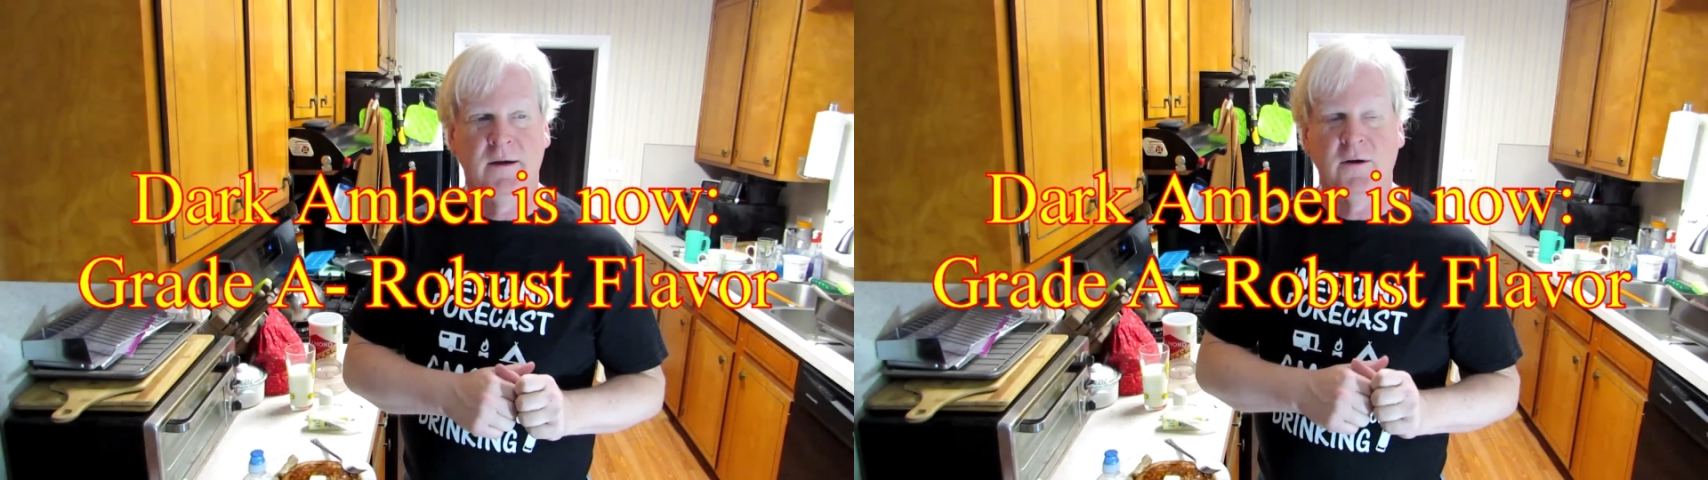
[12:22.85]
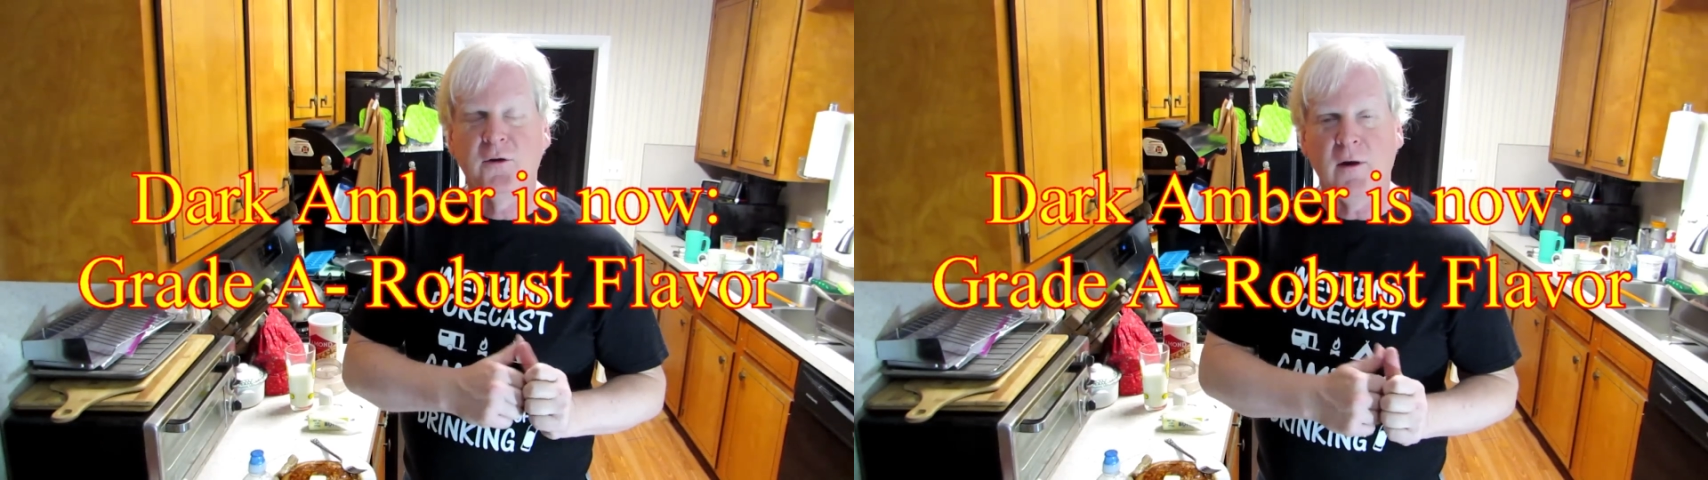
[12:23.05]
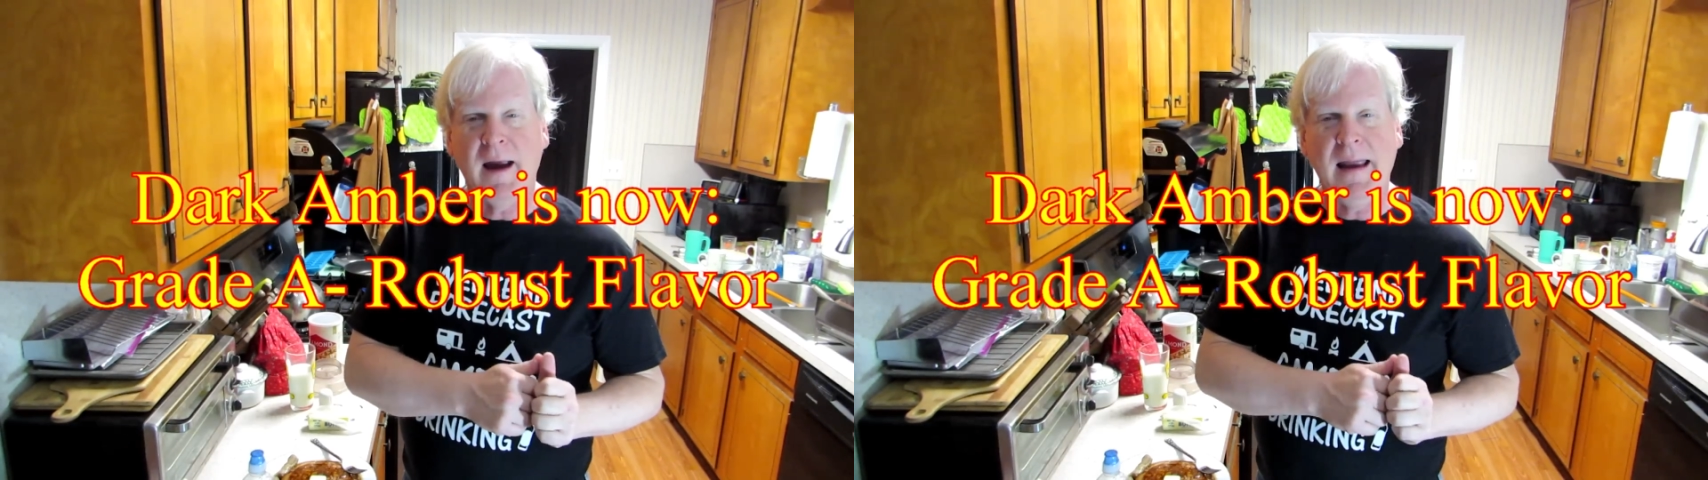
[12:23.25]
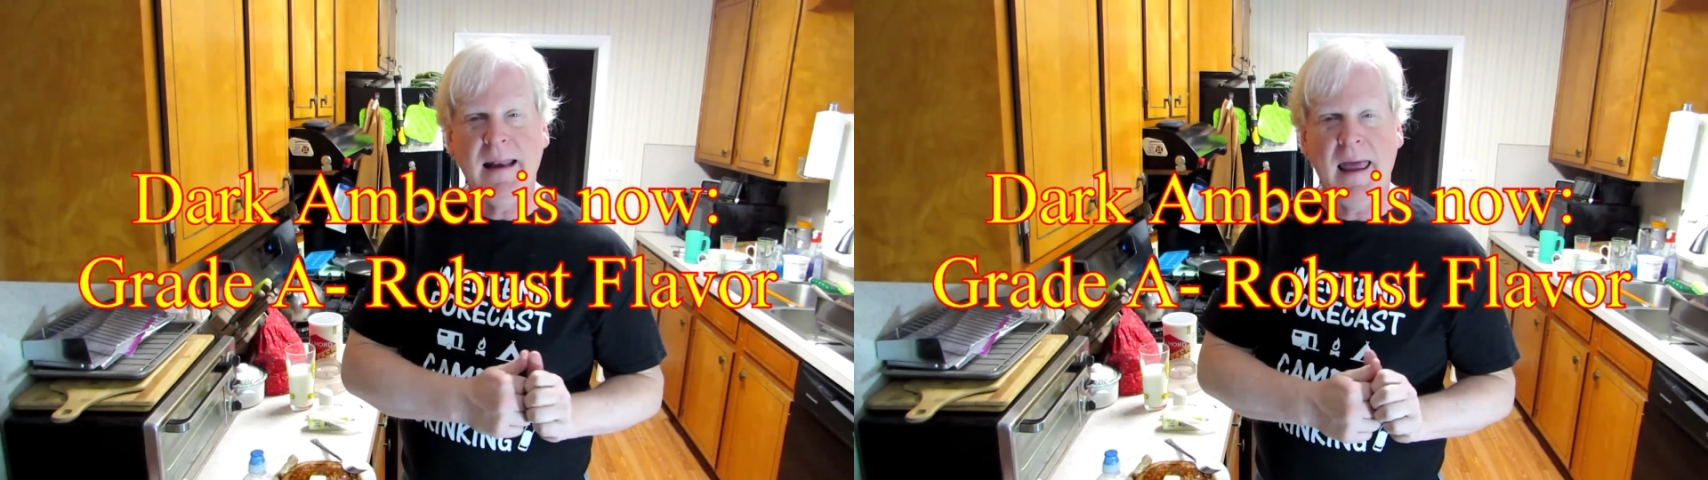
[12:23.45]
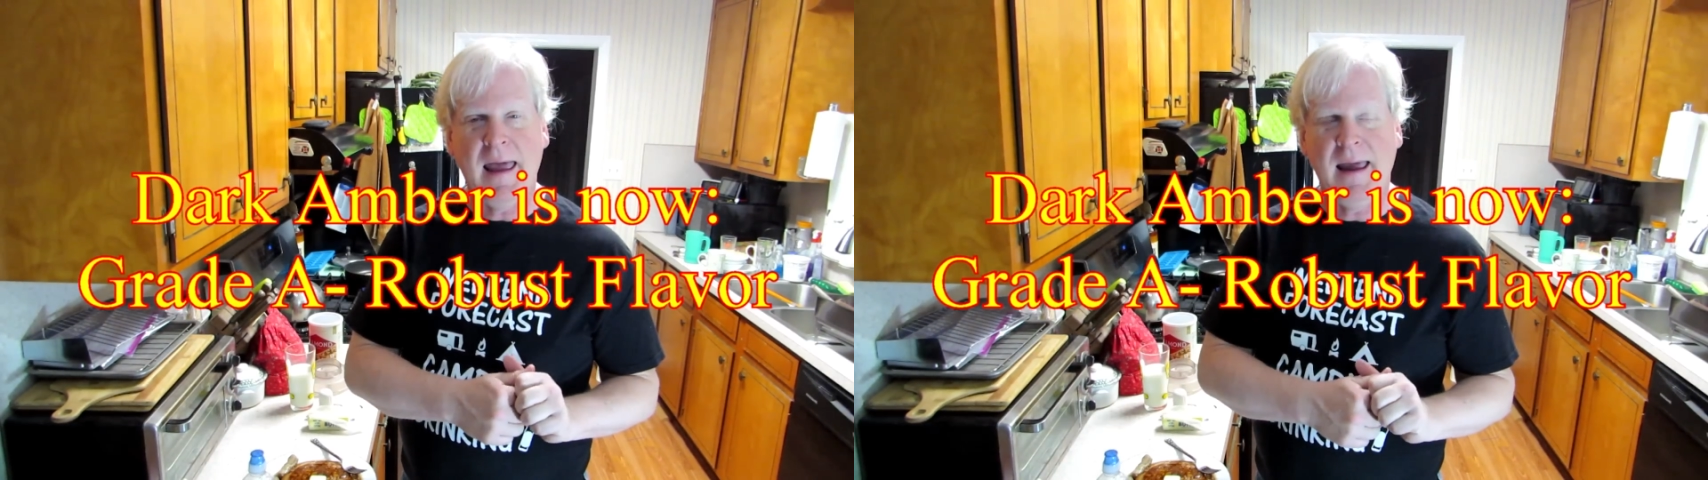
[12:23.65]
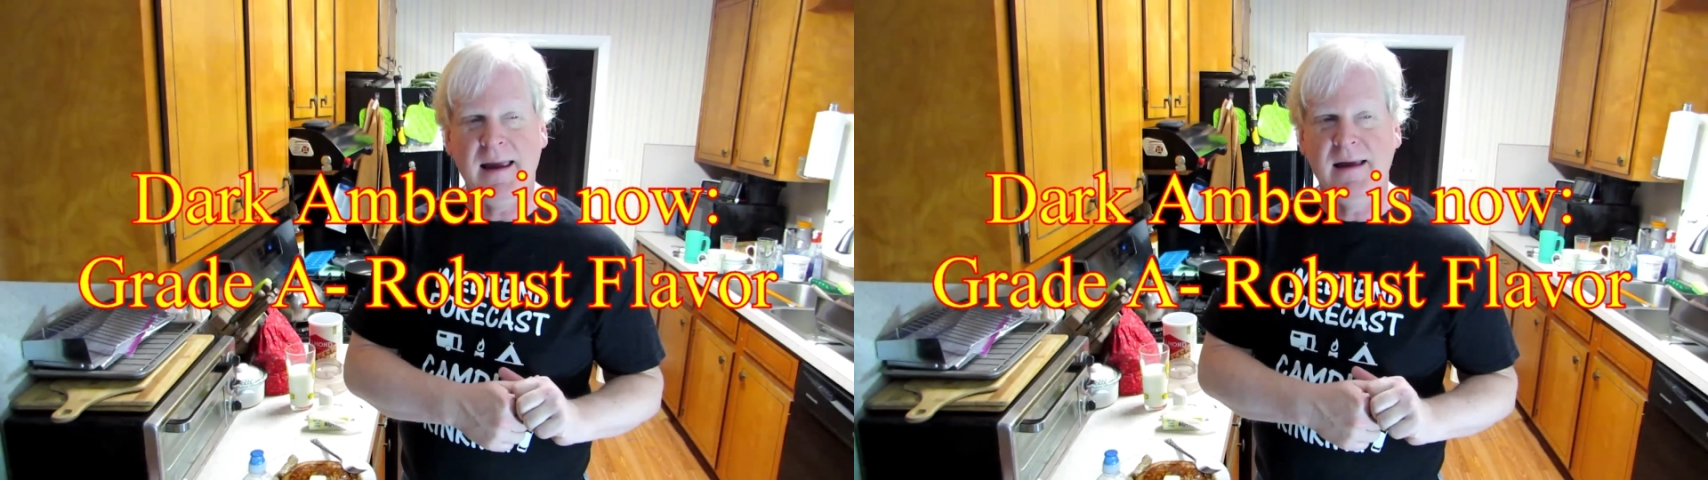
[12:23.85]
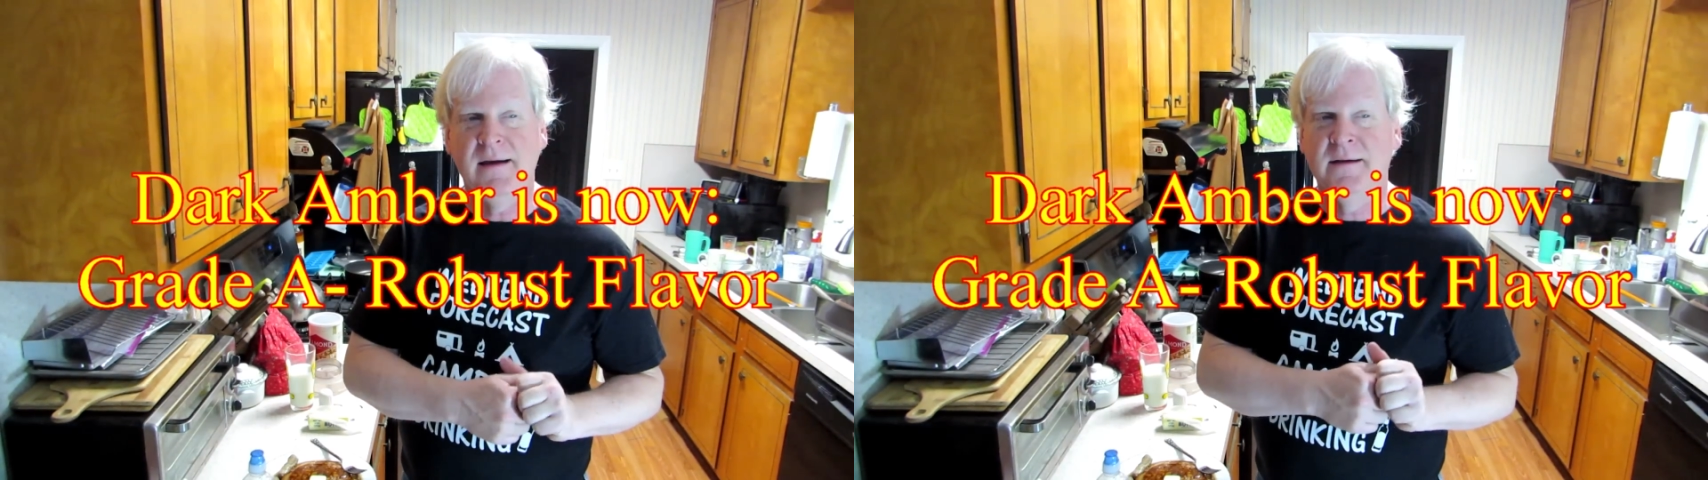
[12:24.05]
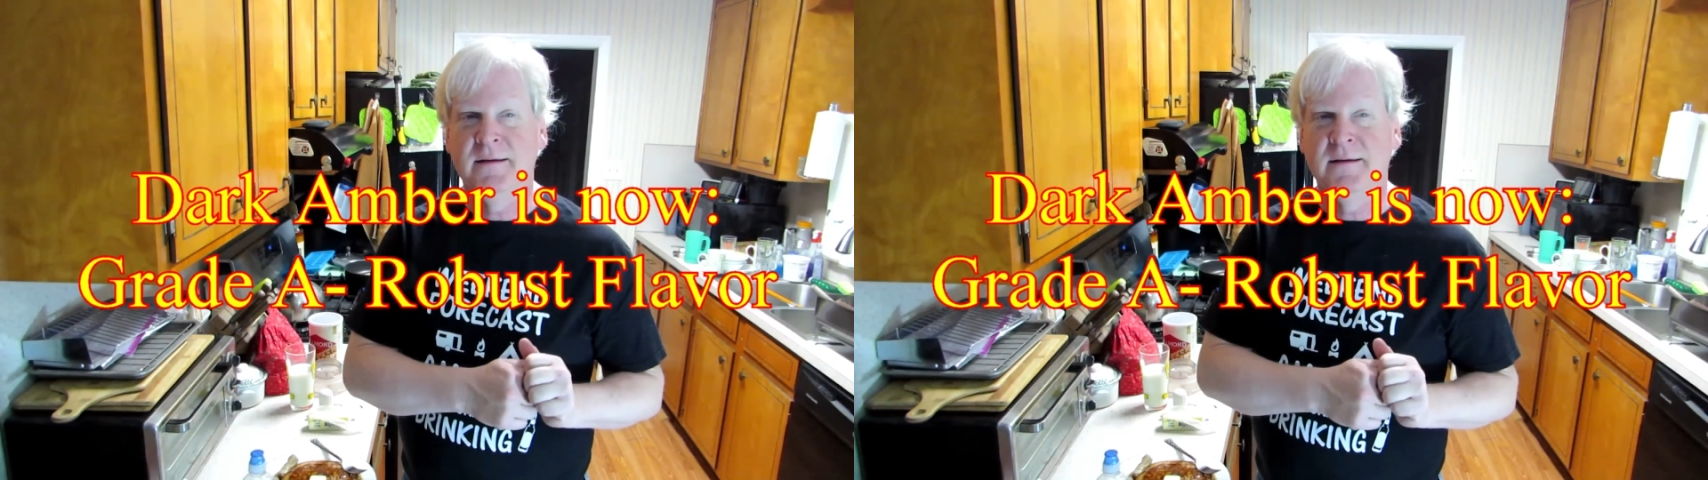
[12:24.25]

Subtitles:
grade A